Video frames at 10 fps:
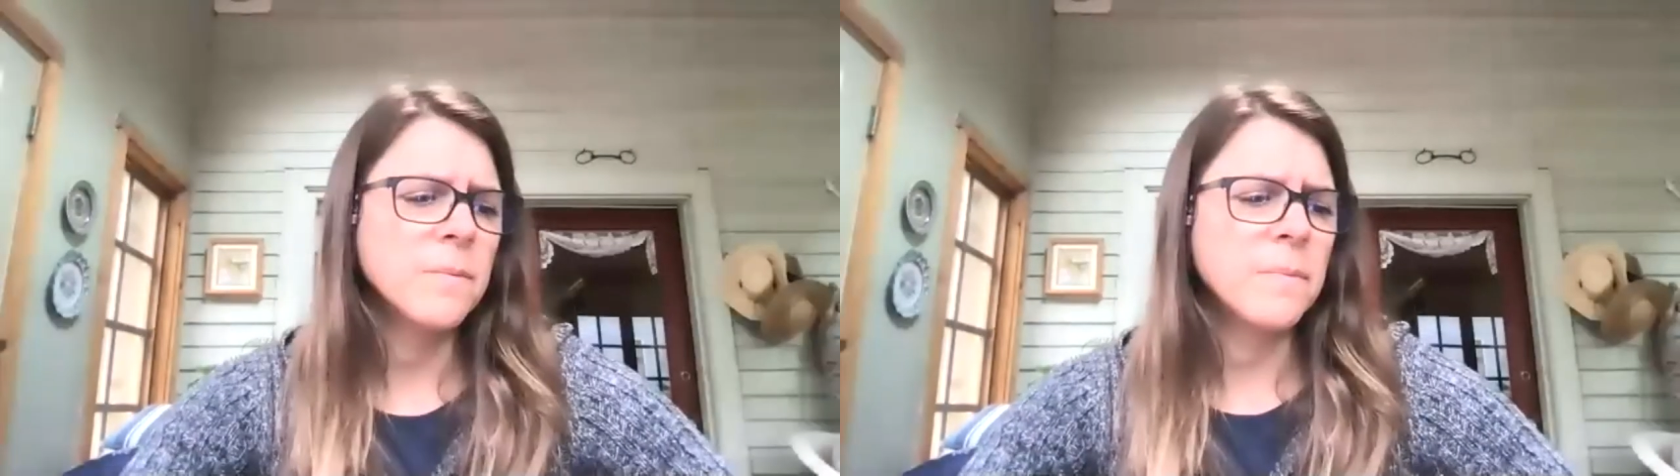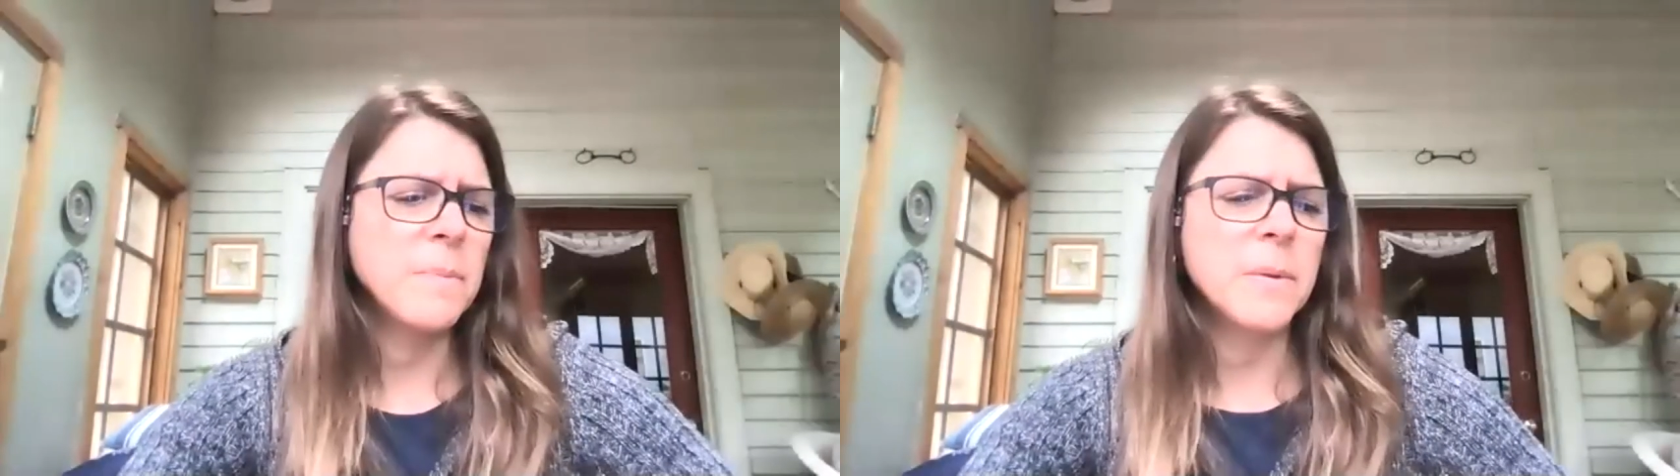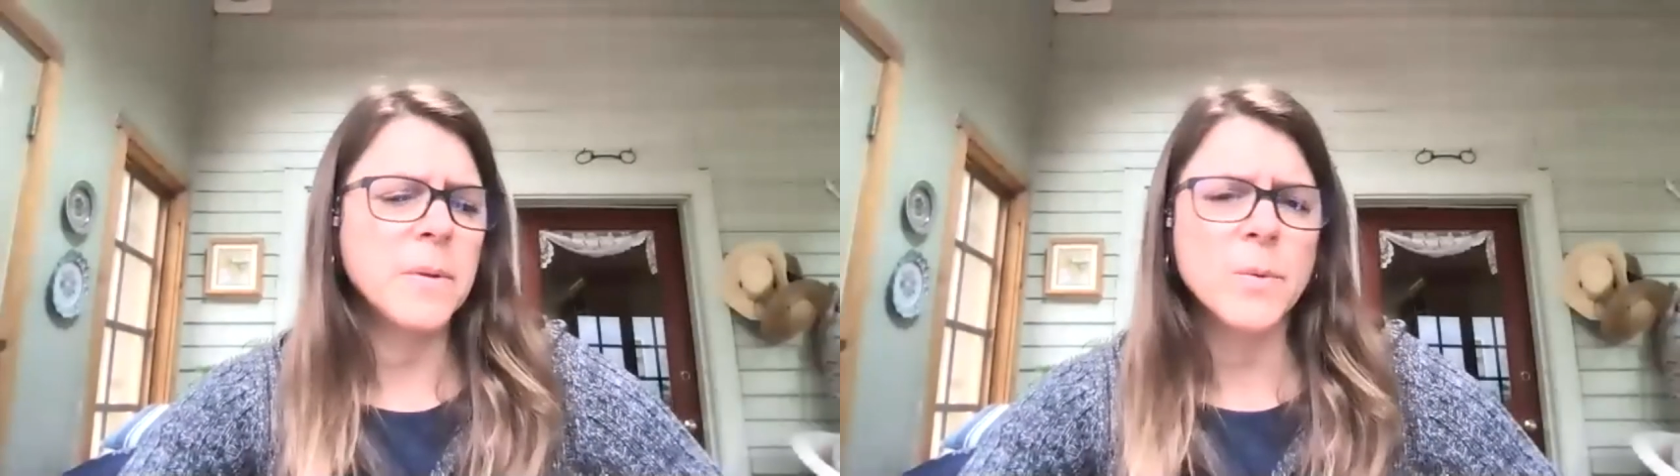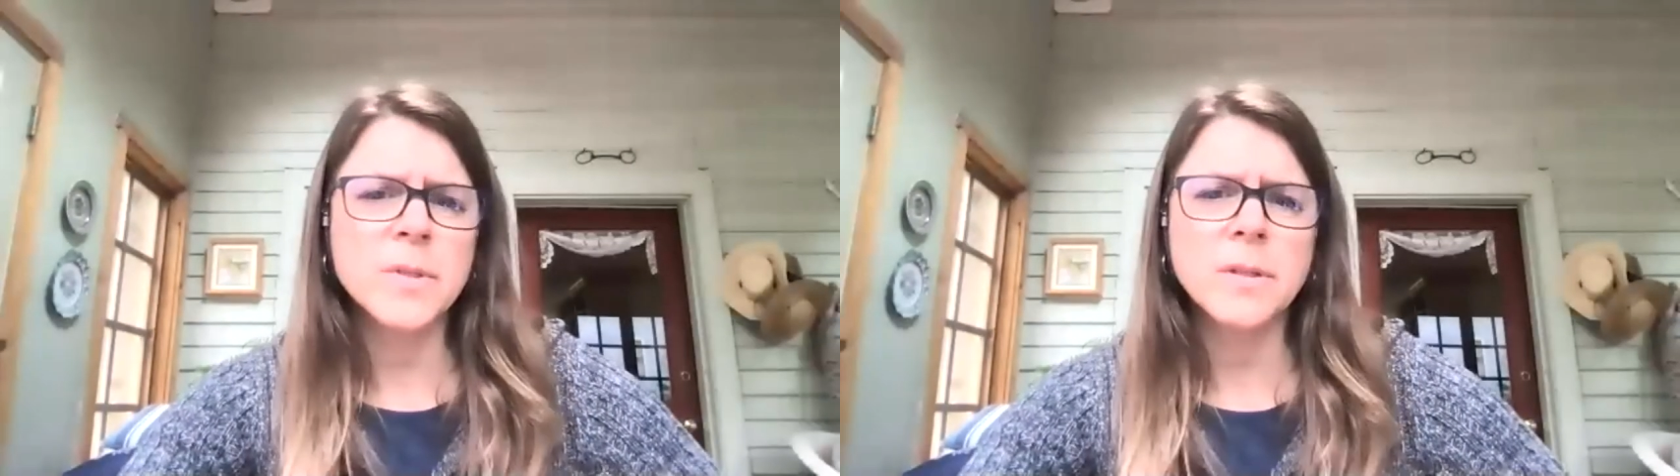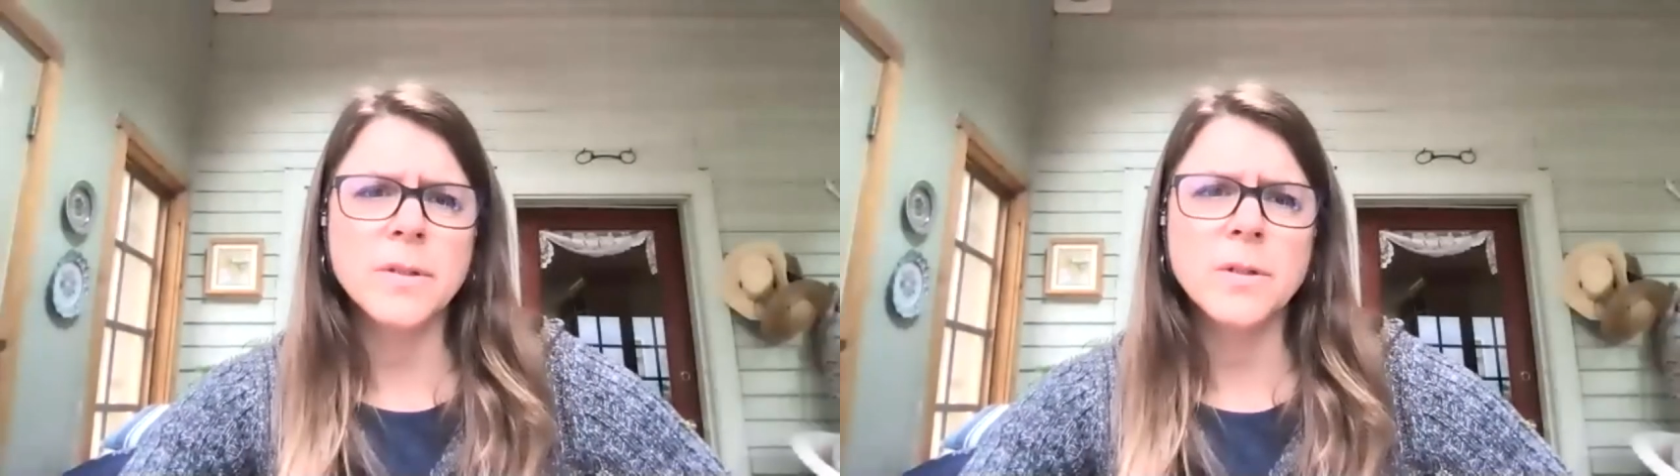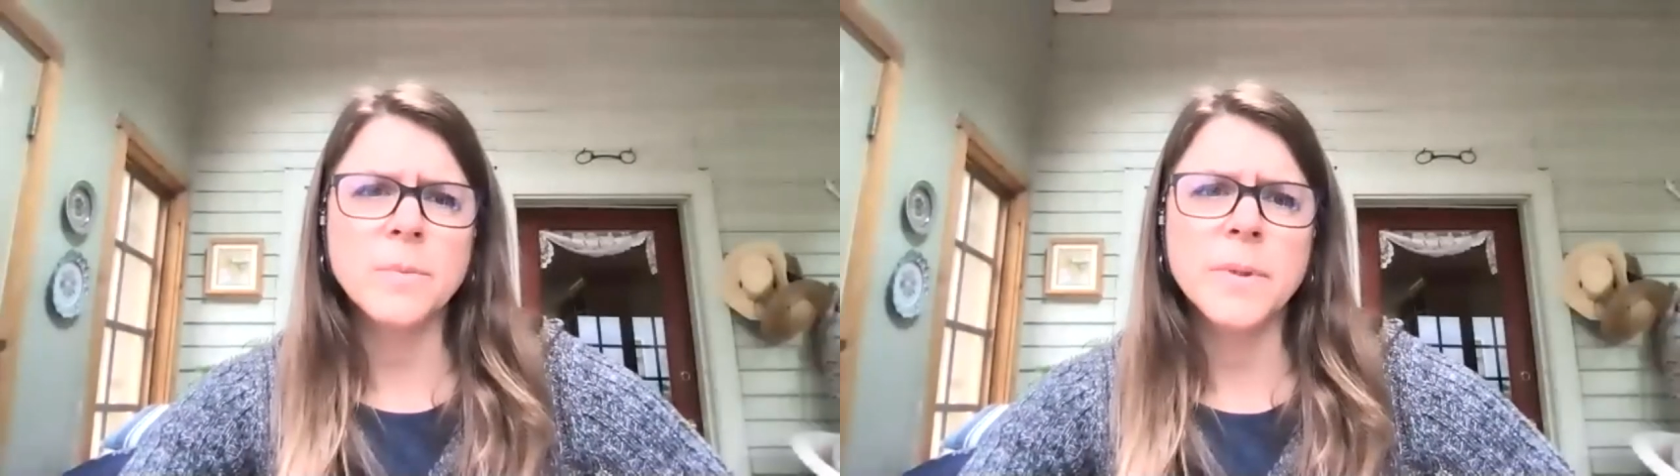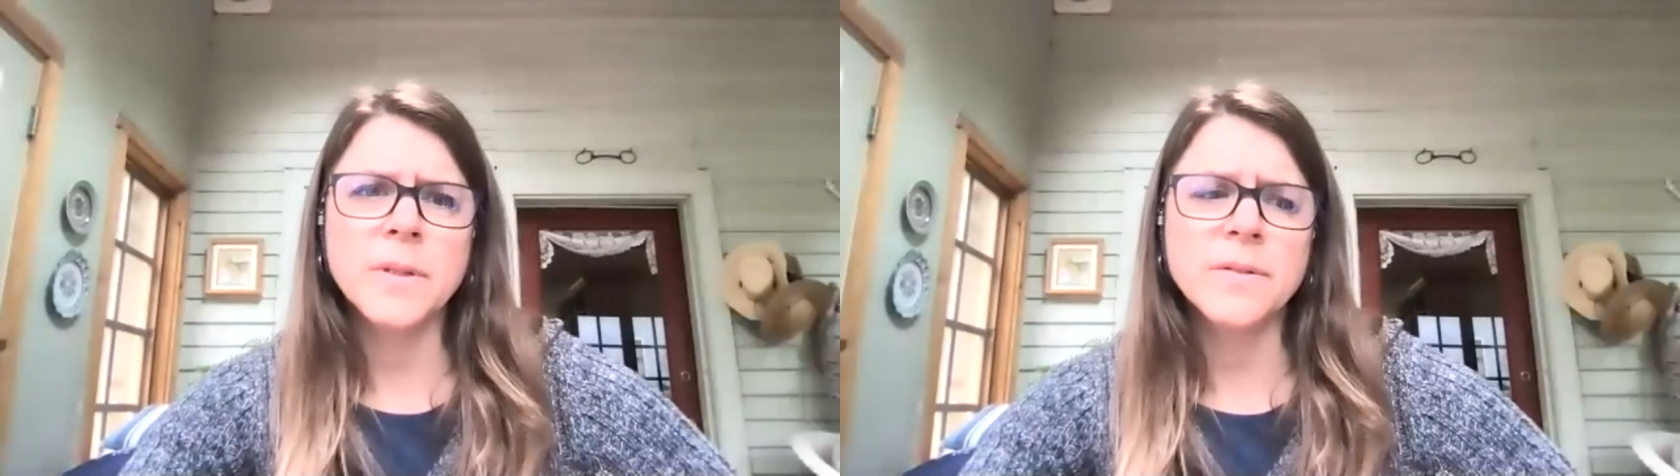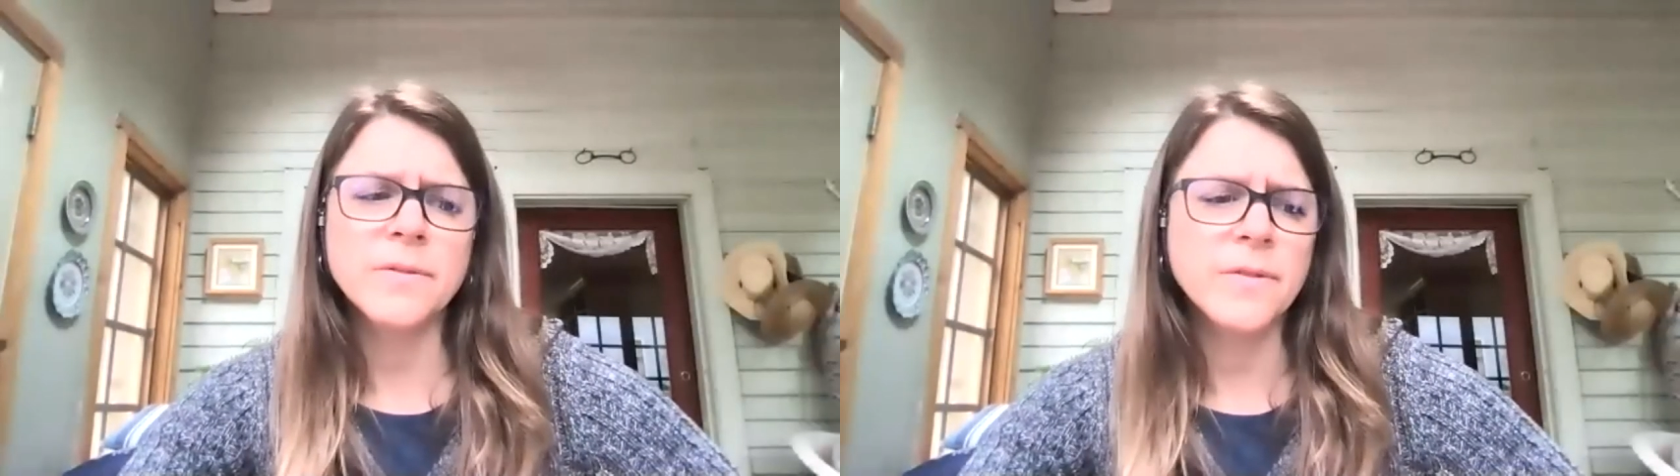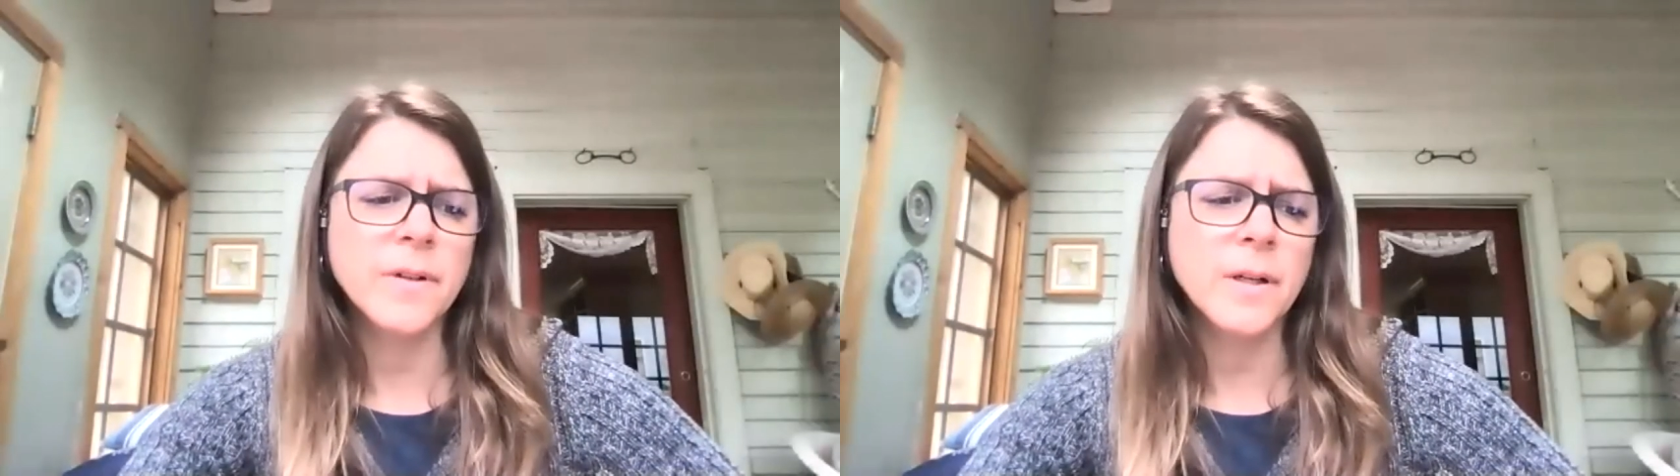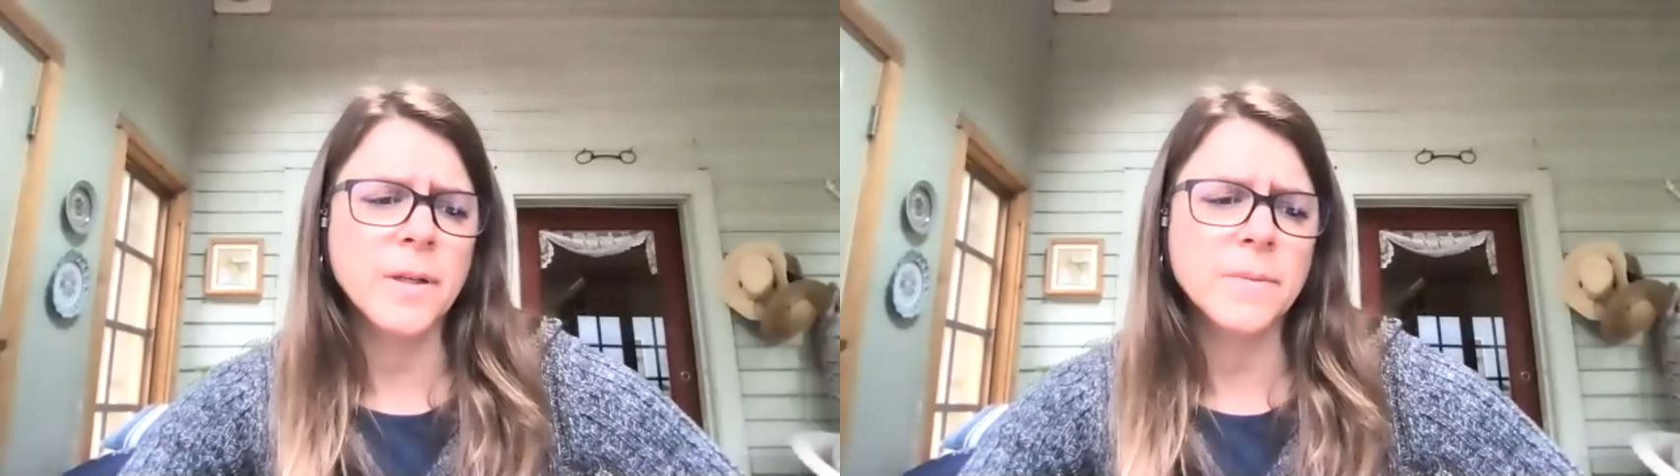maybe there was a little bit of
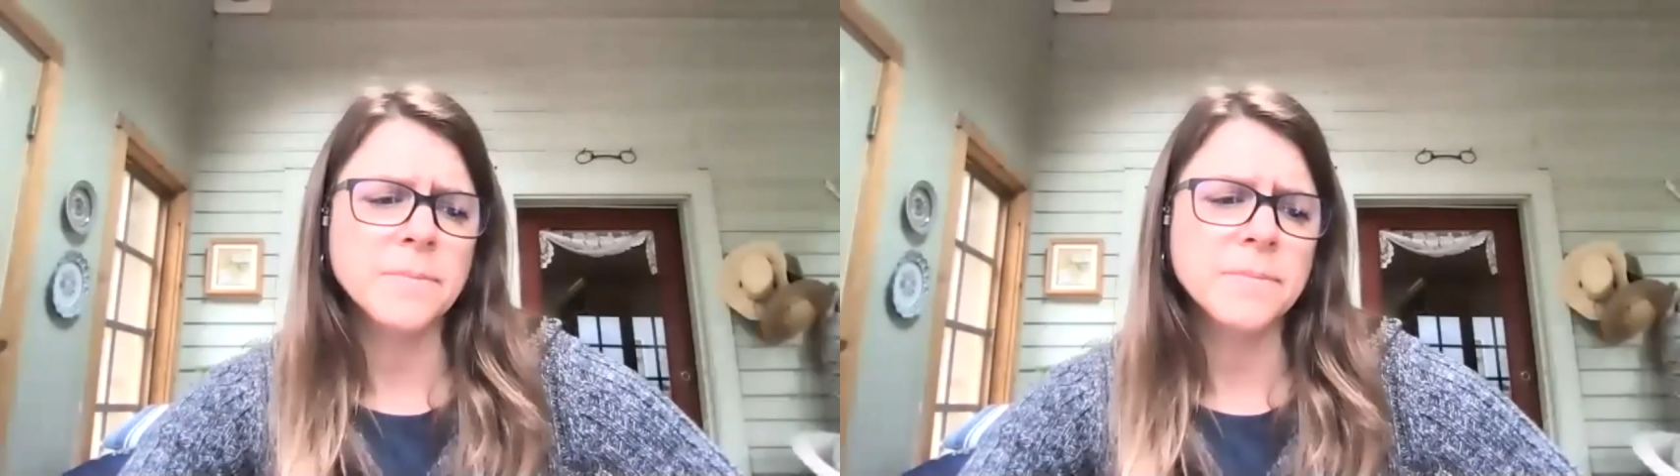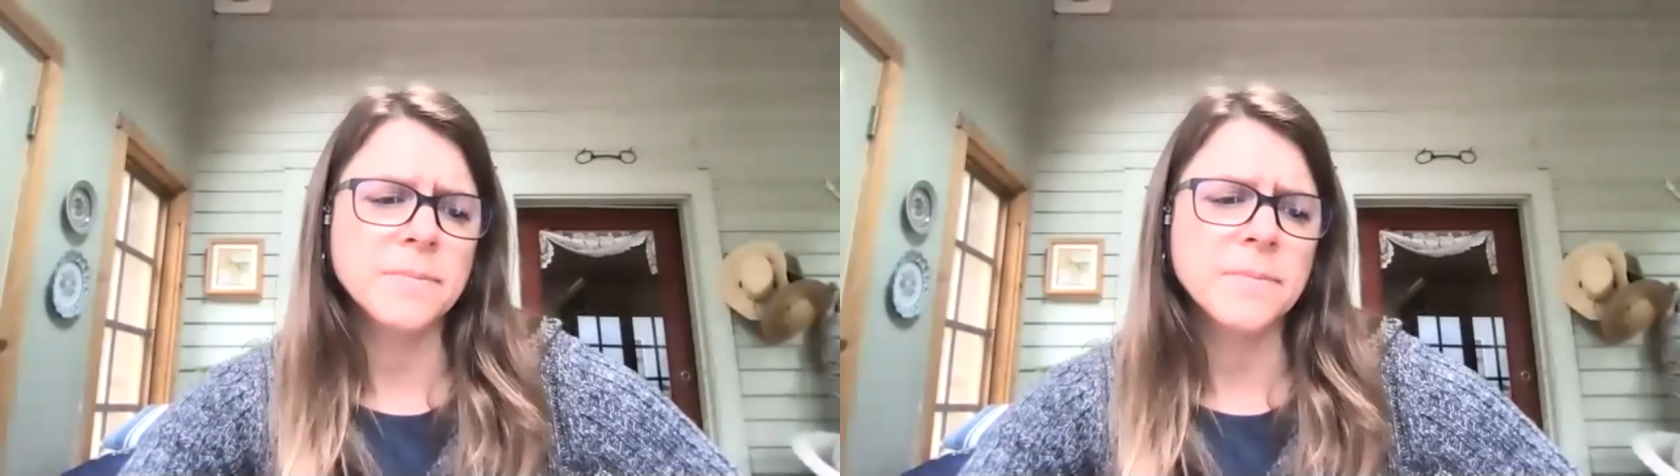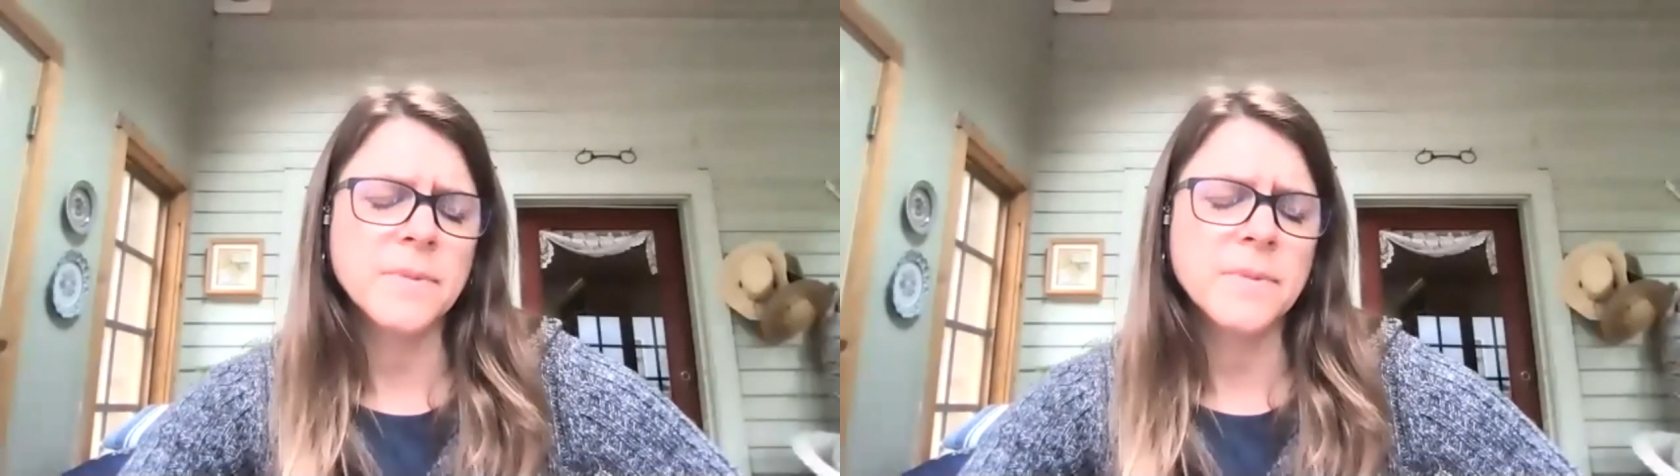um,